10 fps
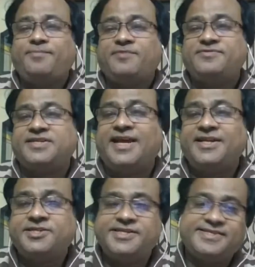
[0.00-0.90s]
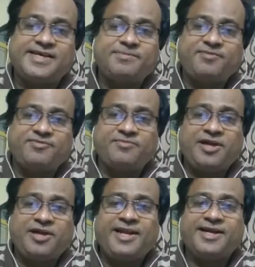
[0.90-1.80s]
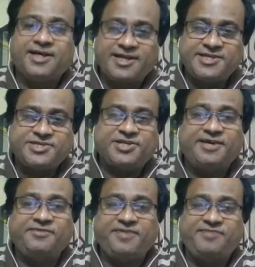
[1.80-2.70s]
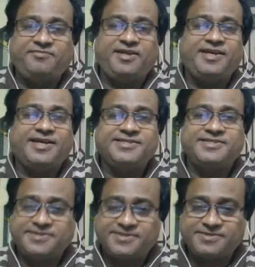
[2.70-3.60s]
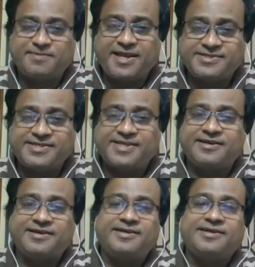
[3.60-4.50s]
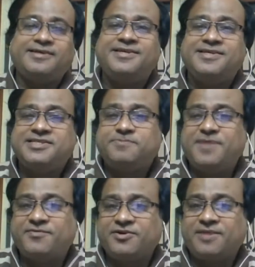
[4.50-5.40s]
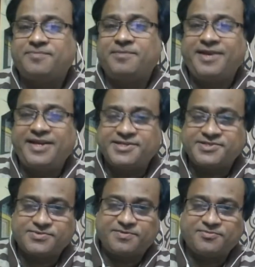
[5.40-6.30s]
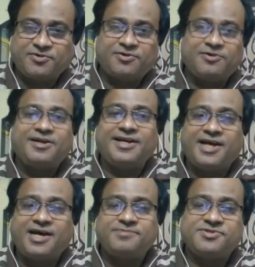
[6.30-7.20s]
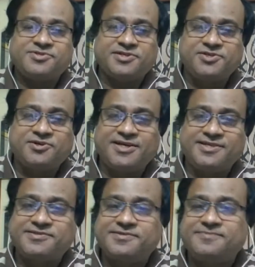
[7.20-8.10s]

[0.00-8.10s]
Professor Anthony Sami from Laila College. If he can speak for a couple of minutes before Armstrong joins.